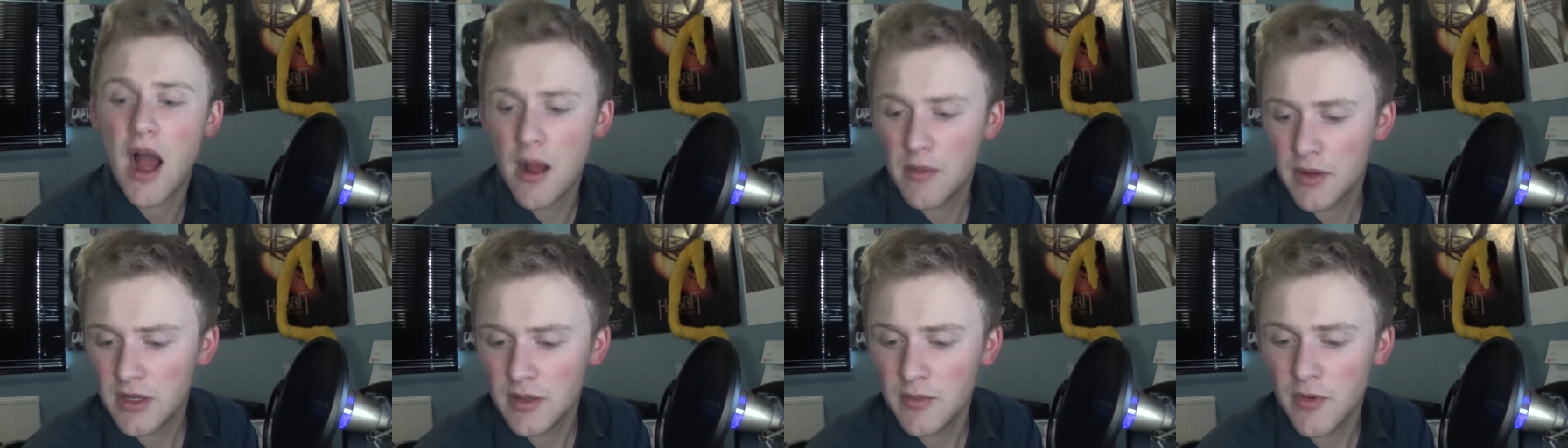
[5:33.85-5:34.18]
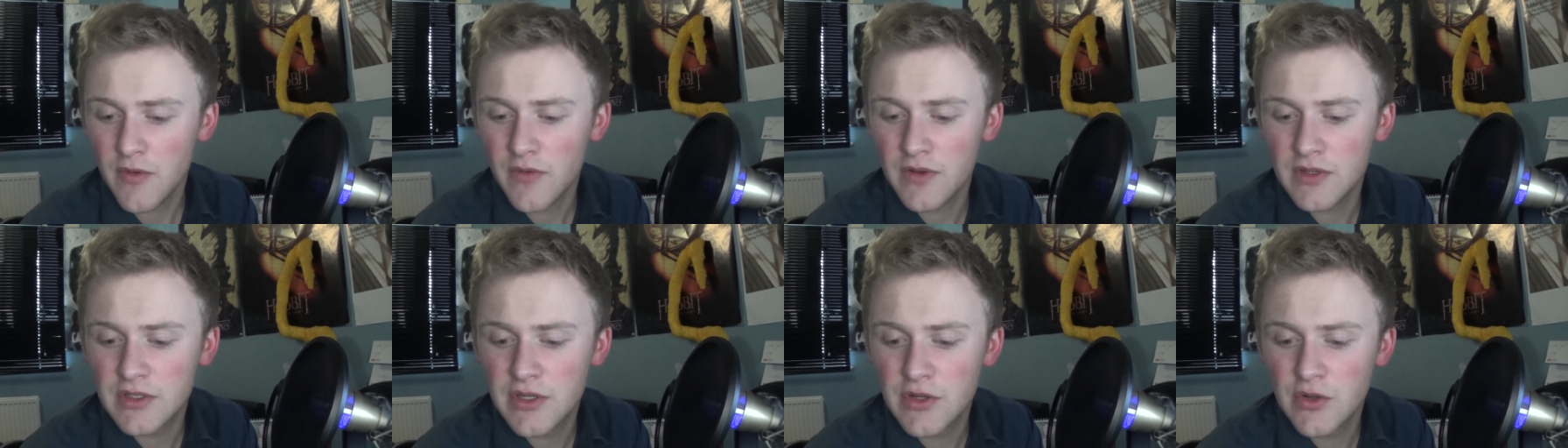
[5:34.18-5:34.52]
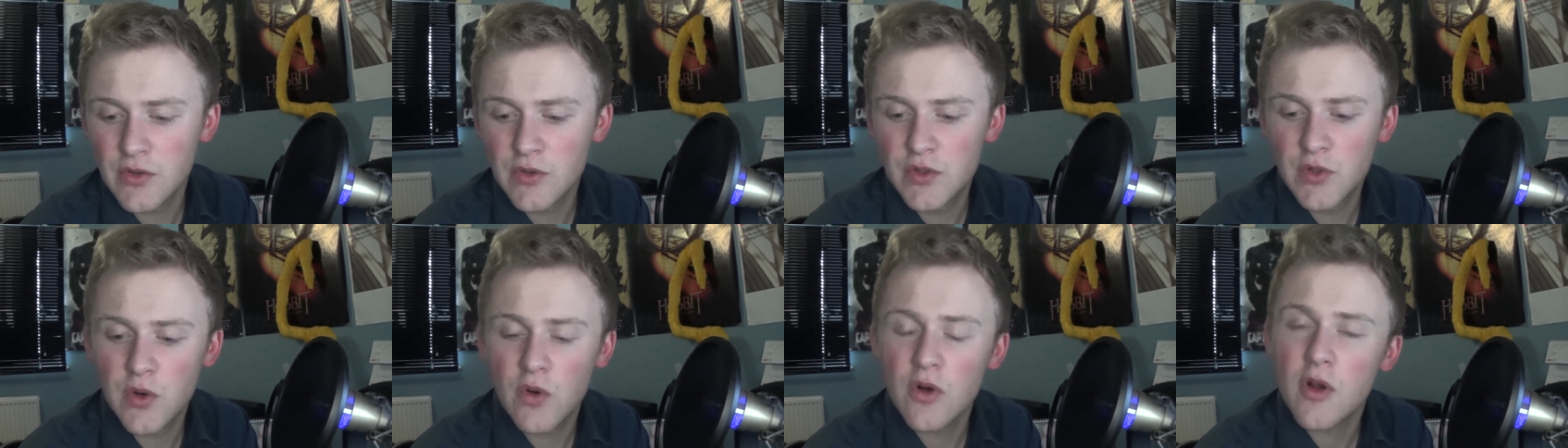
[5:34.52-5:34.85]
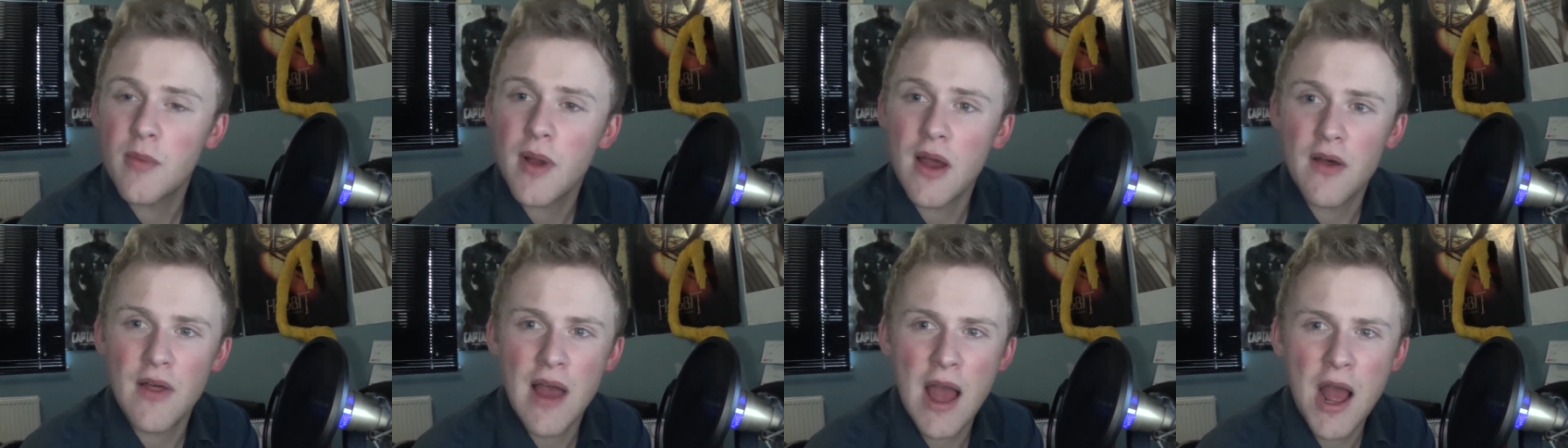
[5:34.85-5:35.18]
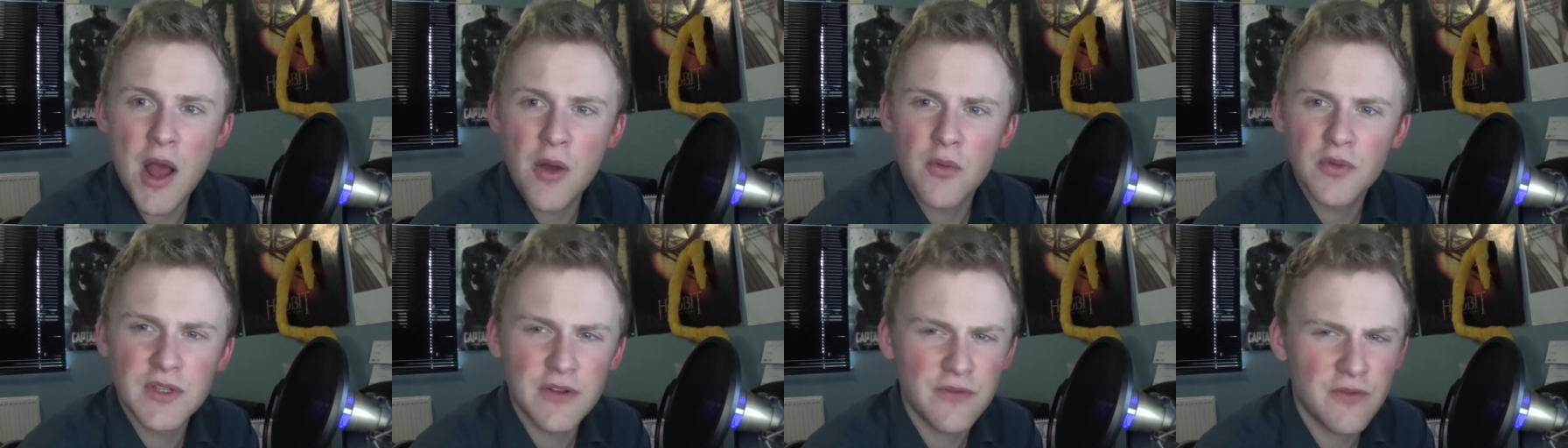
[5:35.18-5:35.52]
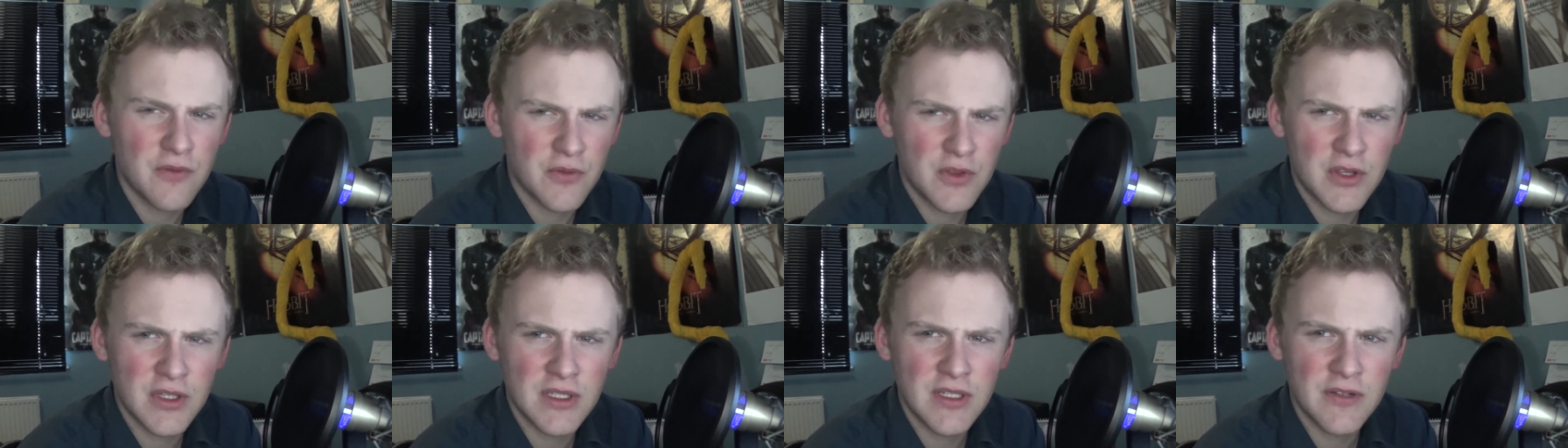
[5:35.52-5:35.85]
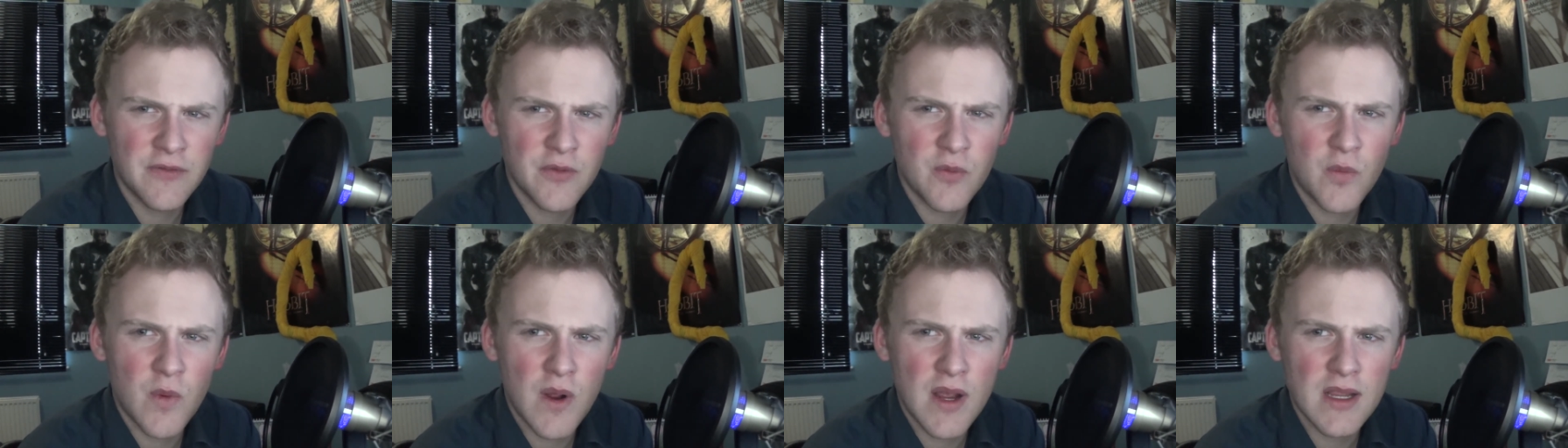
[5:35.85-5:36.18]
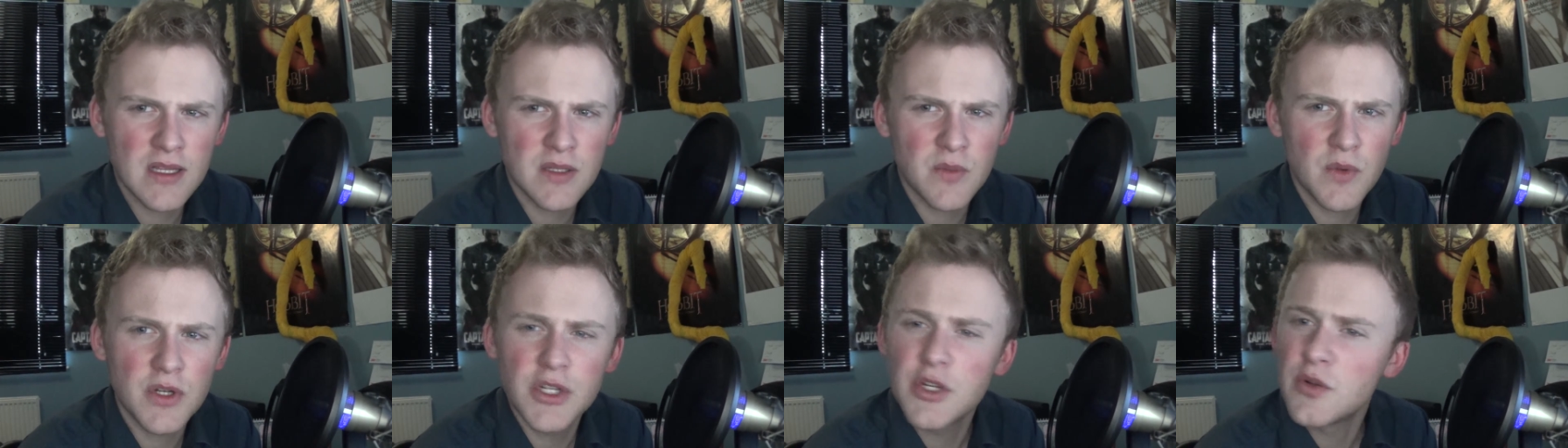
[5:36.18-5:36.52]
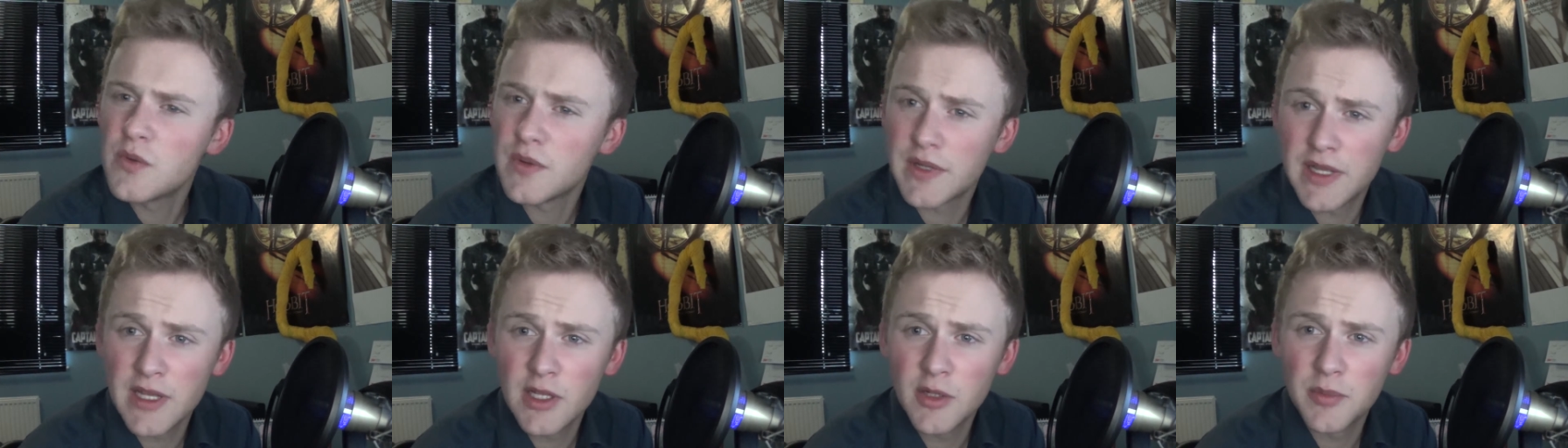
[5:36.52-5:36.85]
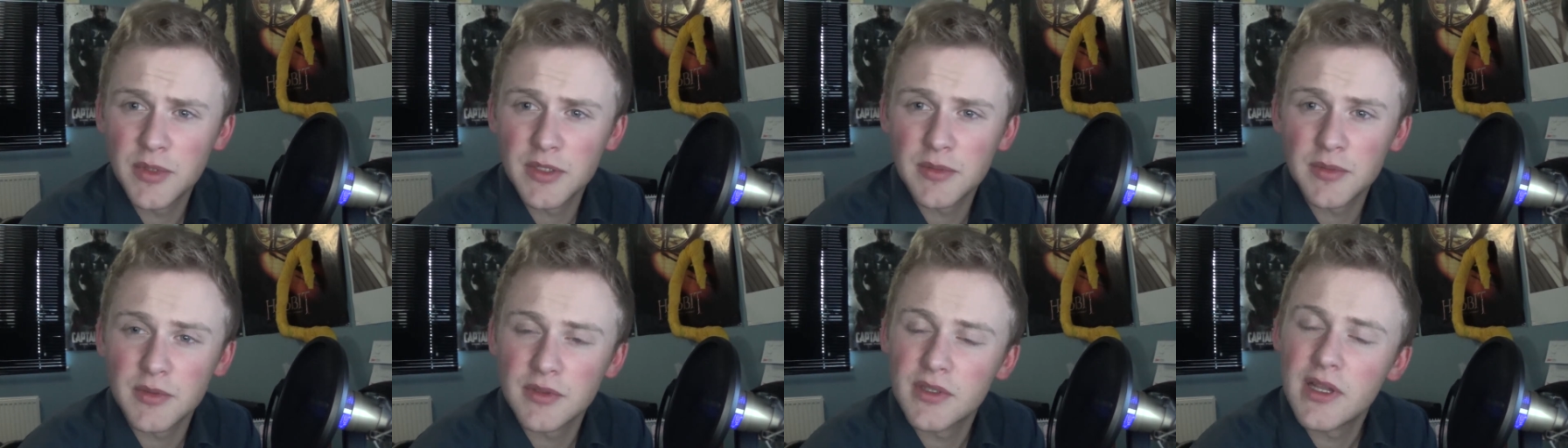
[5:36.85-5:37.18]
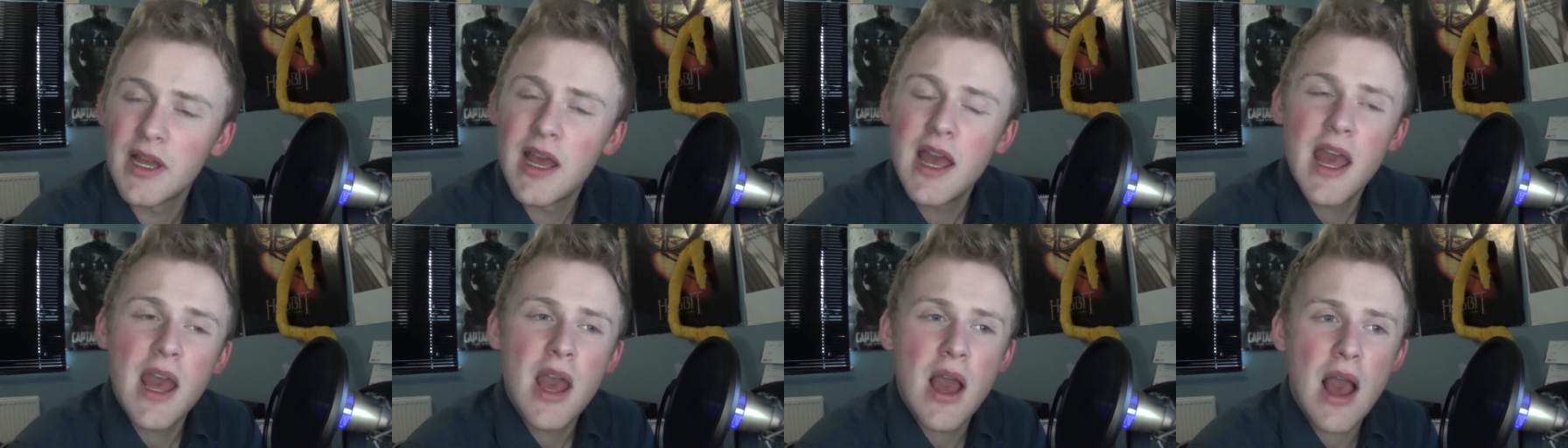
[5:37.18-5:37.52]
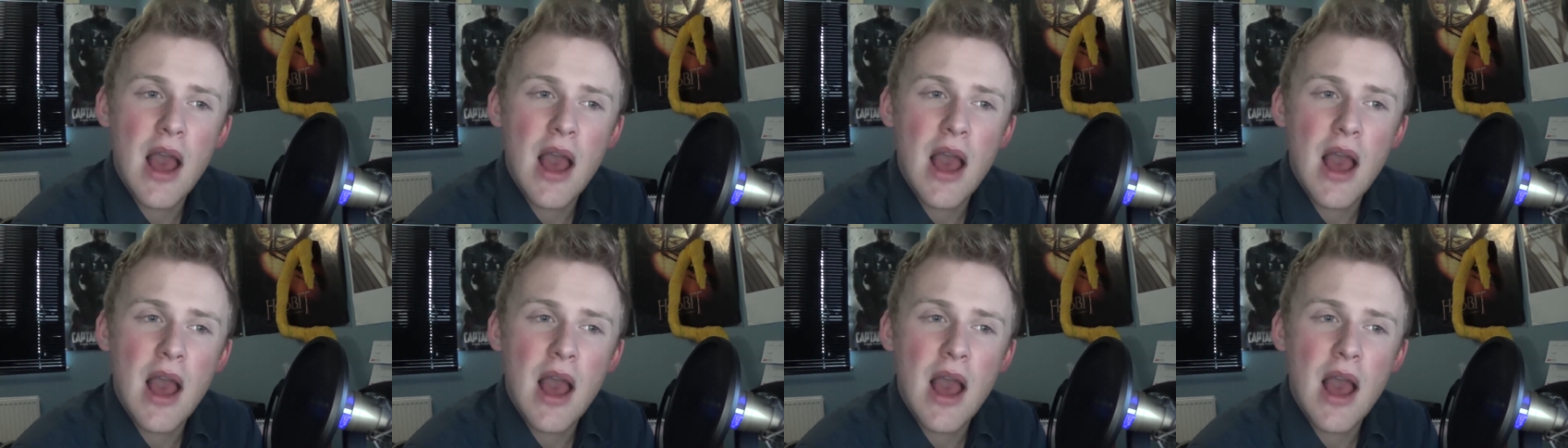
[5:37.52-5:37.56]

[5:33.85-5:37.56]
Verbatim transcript: I'm going to move on to talk about how diff the different ways in which you can kill people.